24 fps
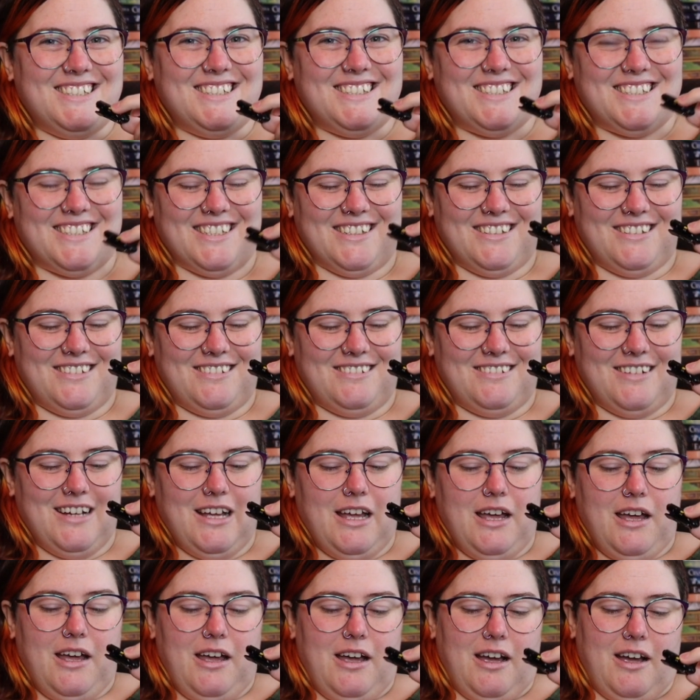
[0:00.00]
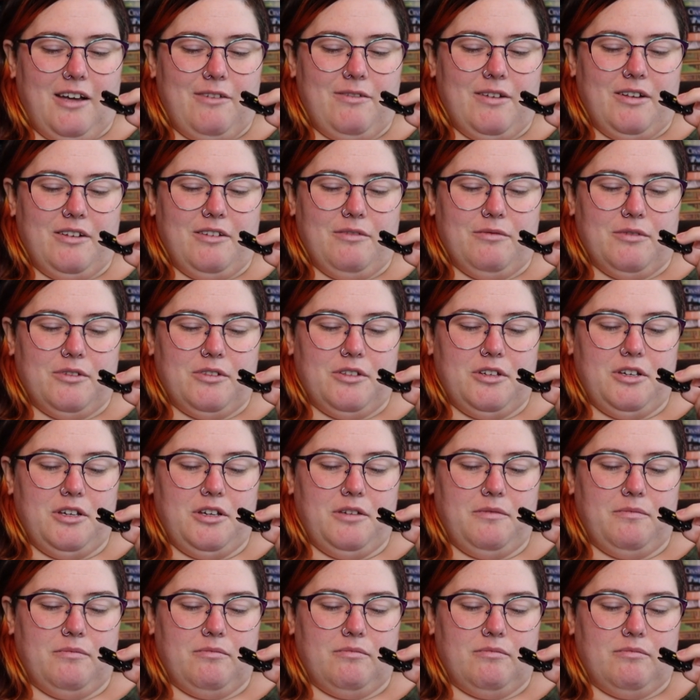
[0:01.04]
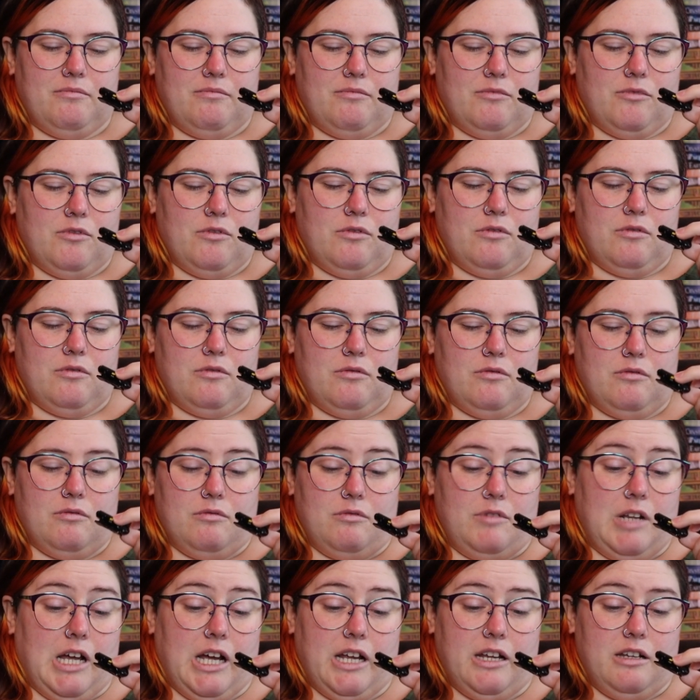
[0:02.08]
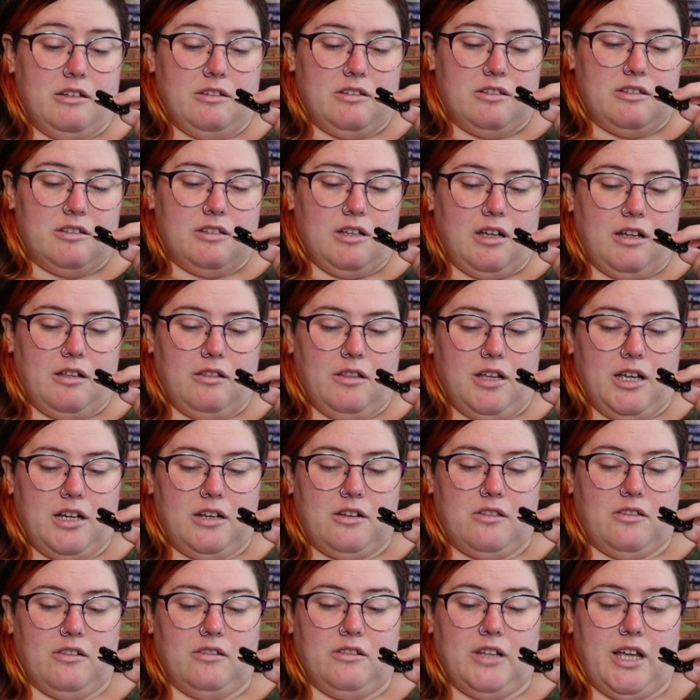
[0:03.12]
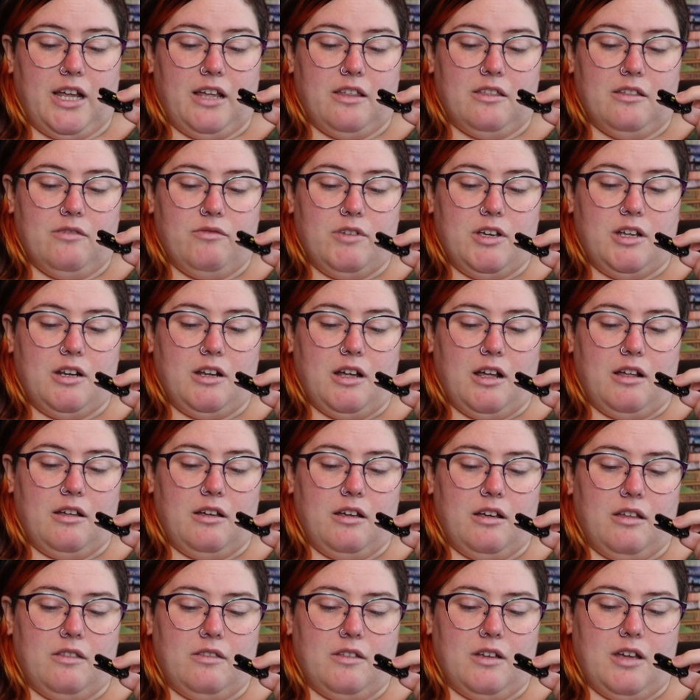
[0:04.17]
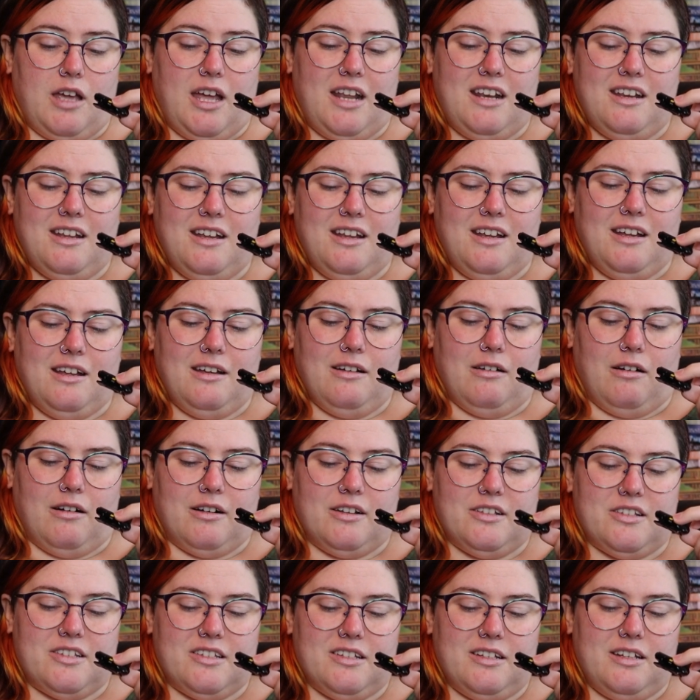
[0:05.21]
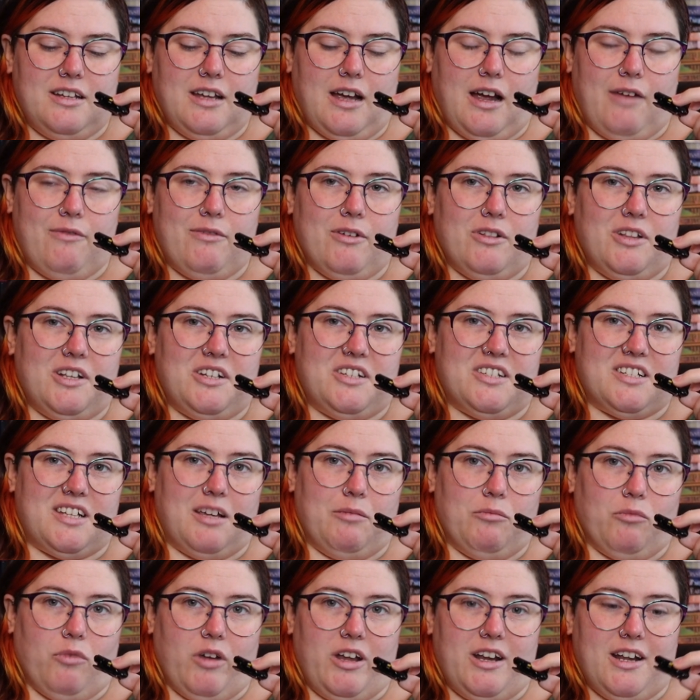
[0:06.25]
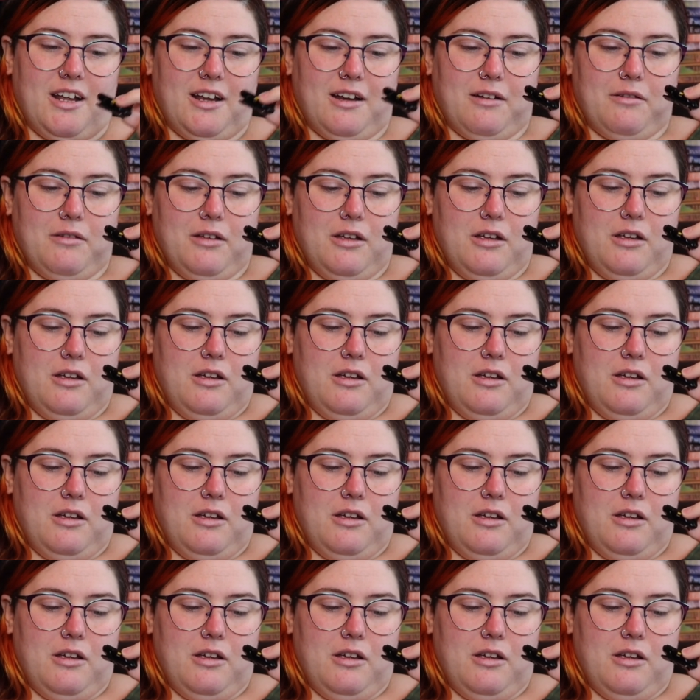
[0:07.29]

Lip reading: So I found it really nice. I liked the length of it. The ending, honestly, I felt like skim reading.